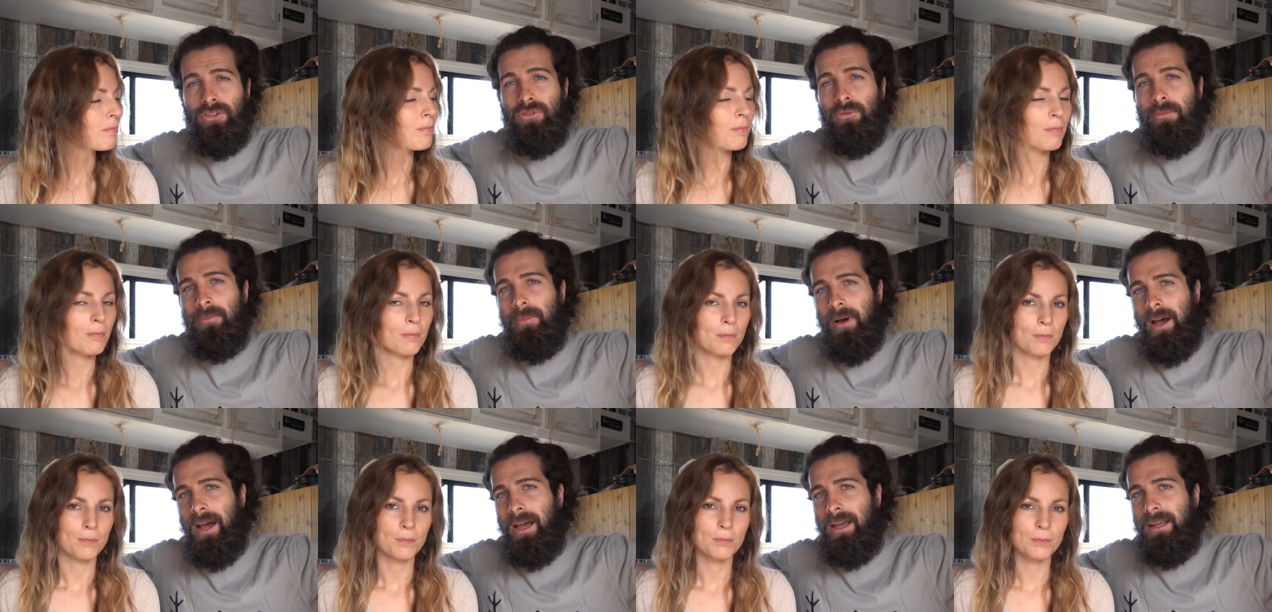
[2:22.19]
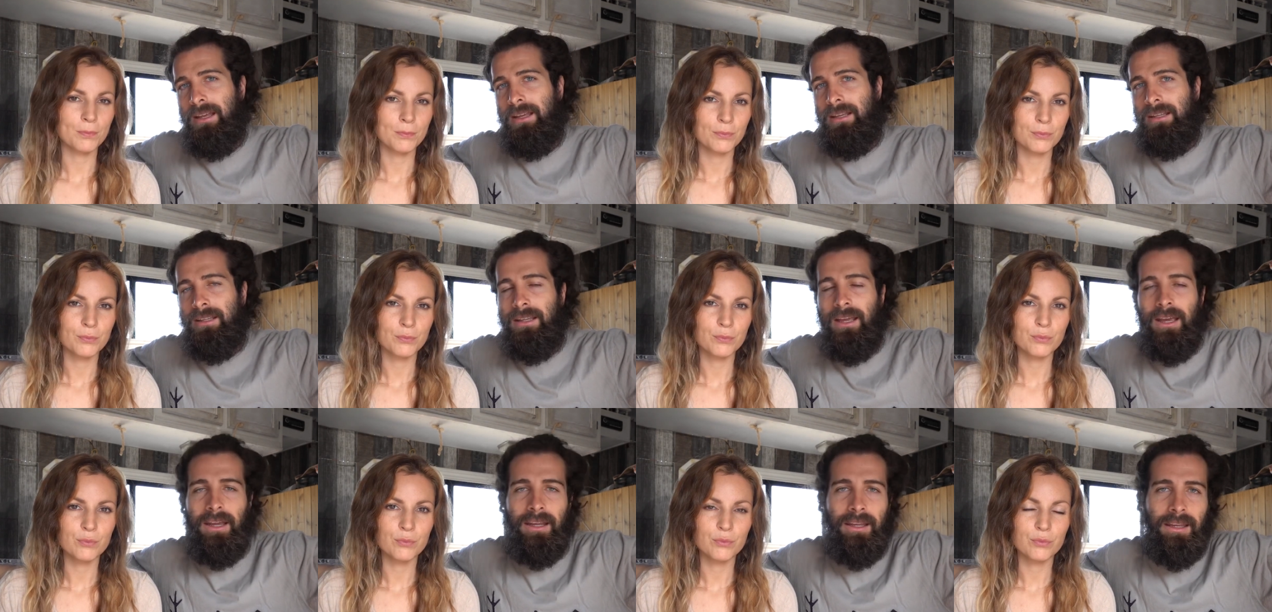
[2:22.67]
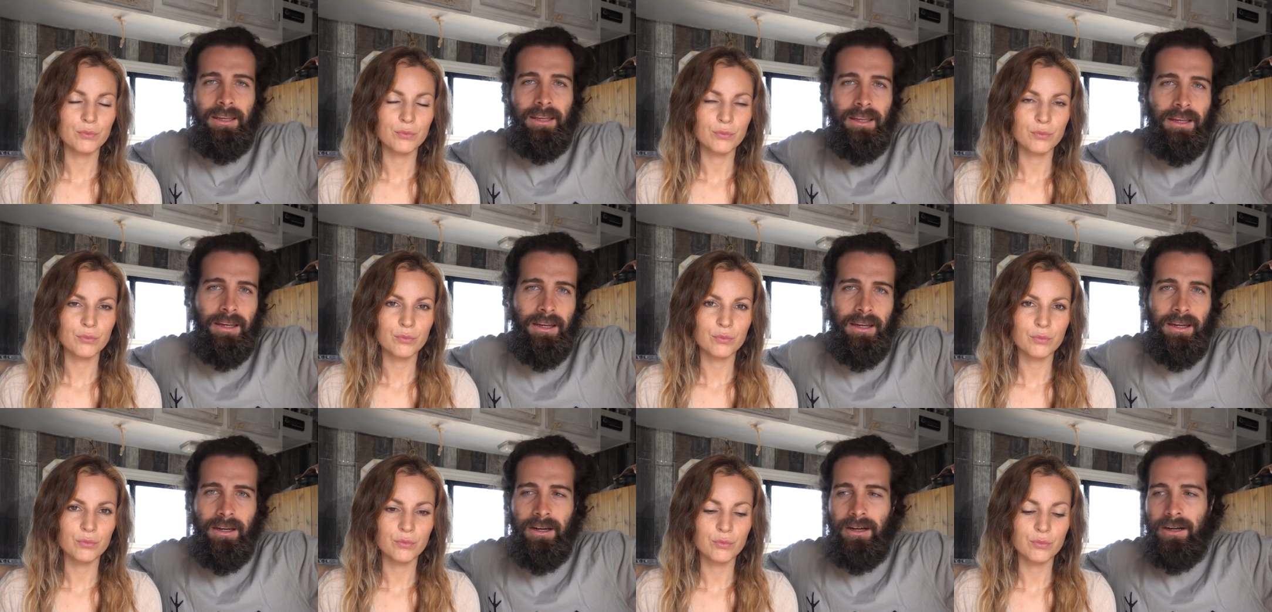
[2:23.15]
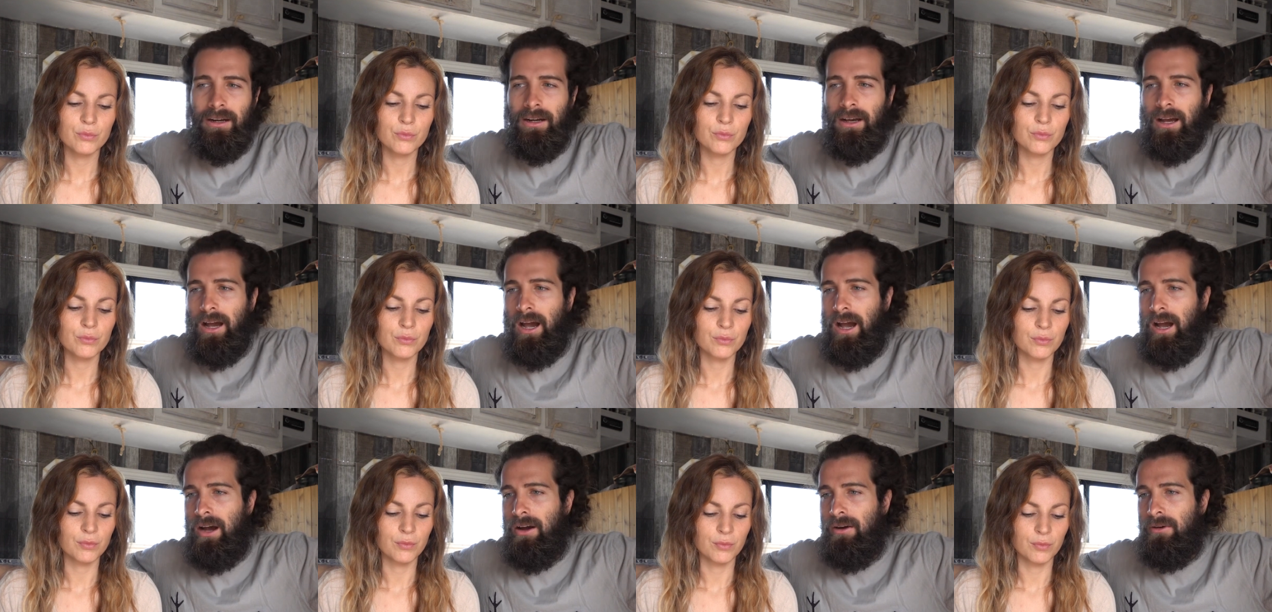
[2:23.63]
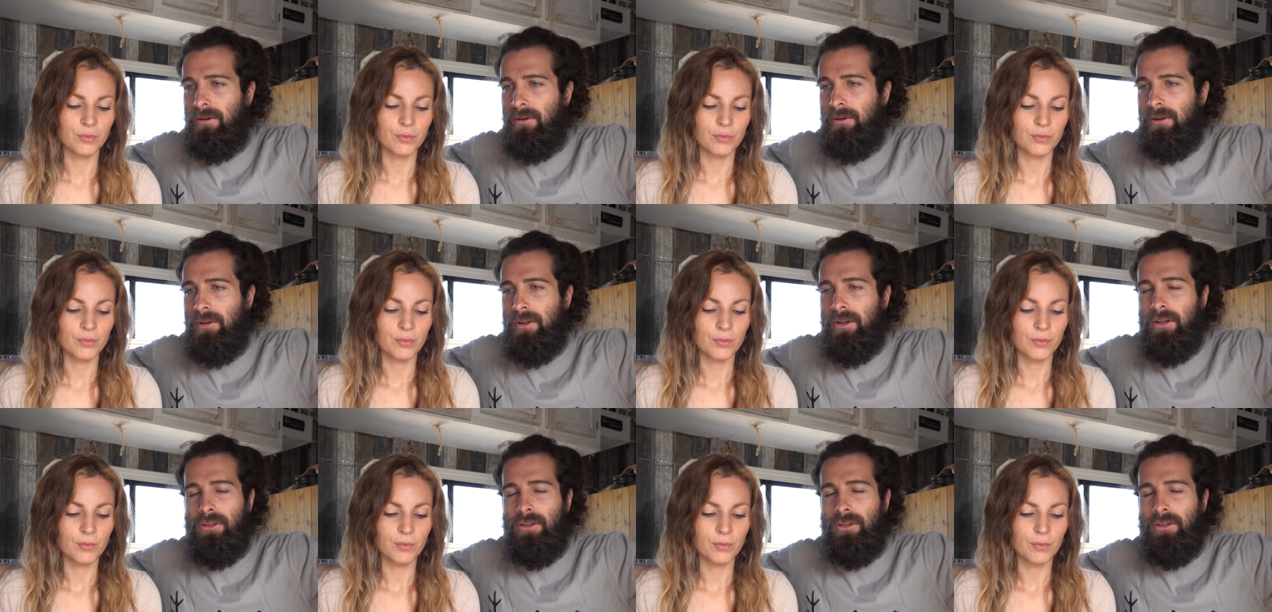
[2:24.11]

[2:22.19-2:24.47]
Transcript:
Speaker 1: to buy a gear how